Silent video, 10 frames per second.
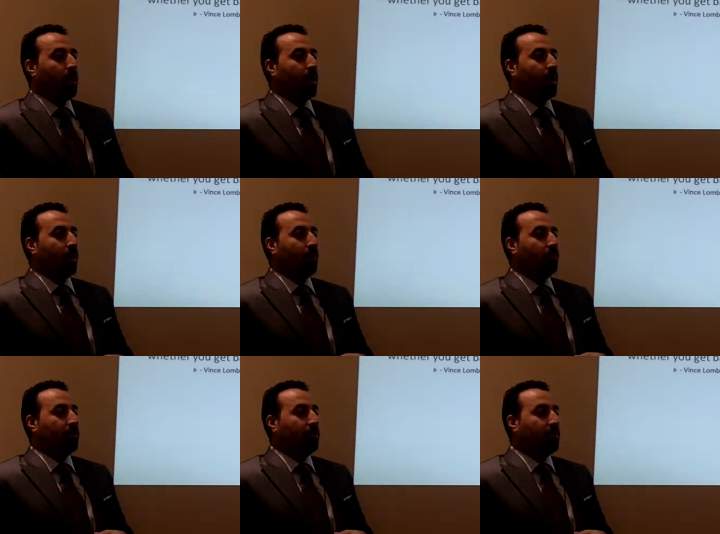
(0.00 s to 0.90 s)
Uh,
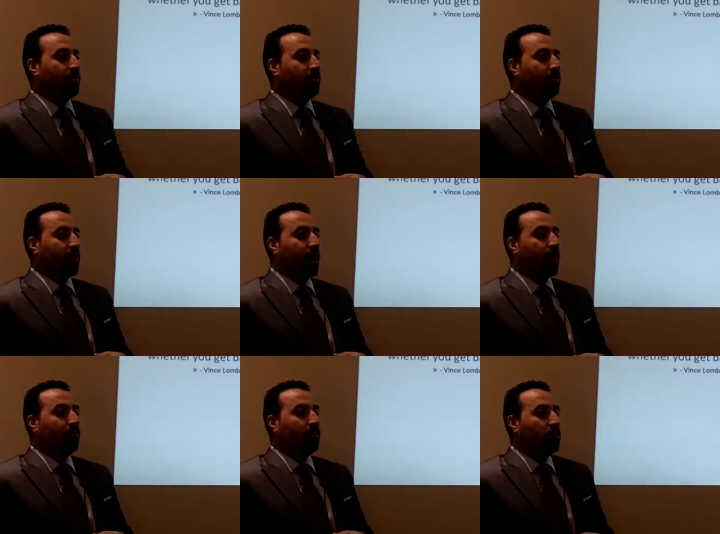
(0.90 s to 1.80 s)
if you just
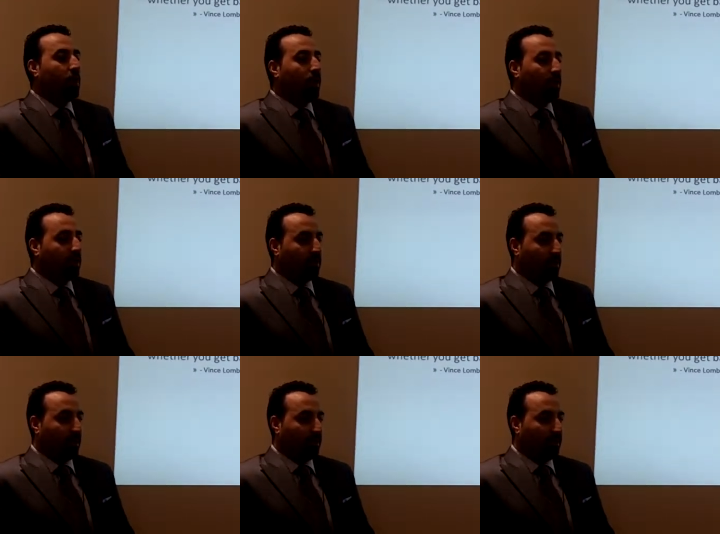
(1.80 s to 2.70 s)
have knowledge
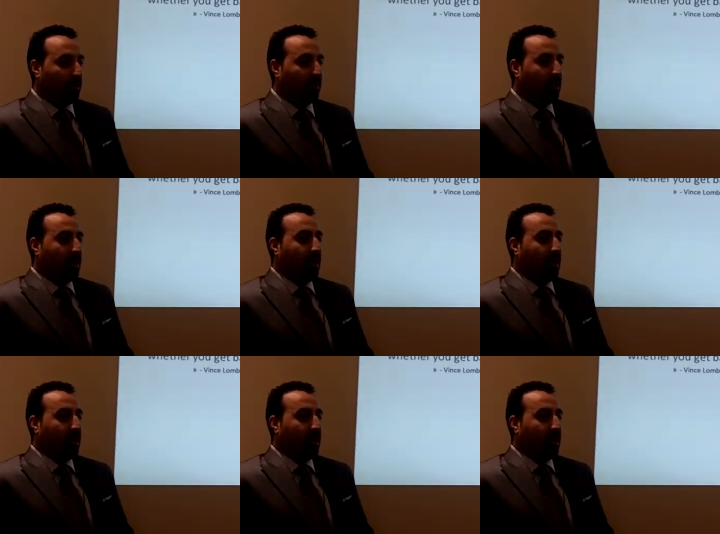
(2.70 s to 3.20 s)
about it,